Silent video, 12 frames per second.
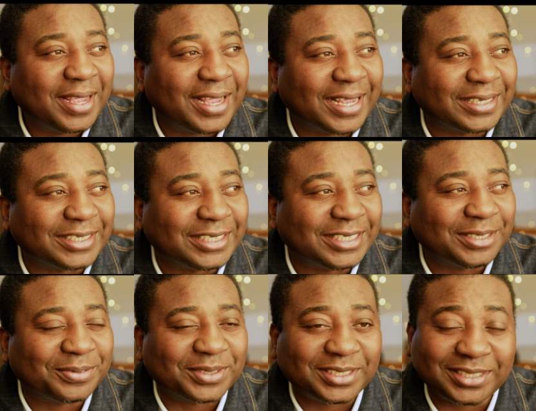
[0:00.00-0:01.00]
and she
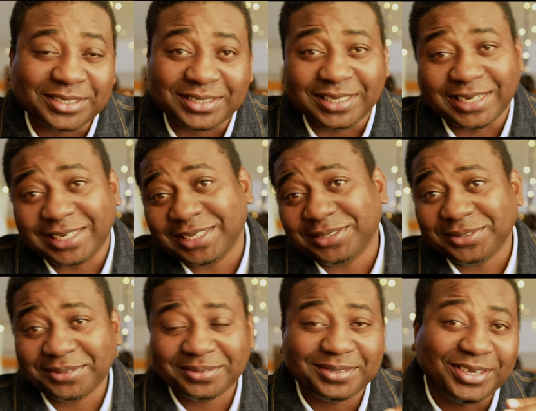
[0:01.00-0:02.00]
was just a
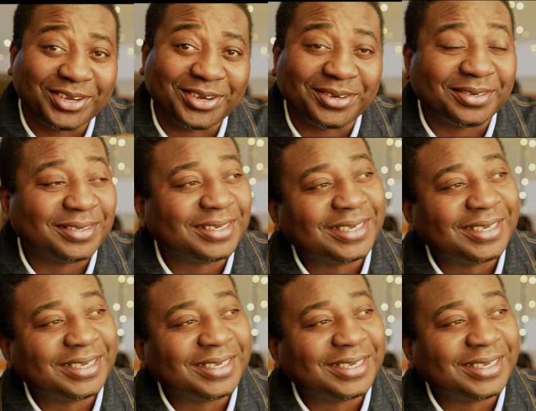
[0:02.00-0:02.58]
little girl